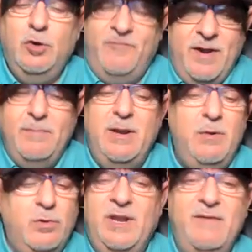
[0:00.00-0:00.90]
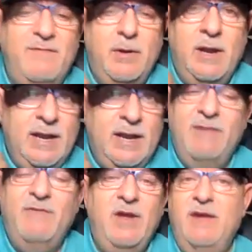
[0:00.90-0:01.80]
Your family will never,
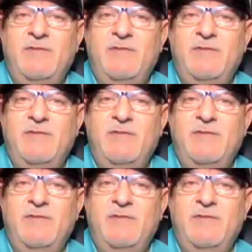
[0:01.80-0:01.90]
never,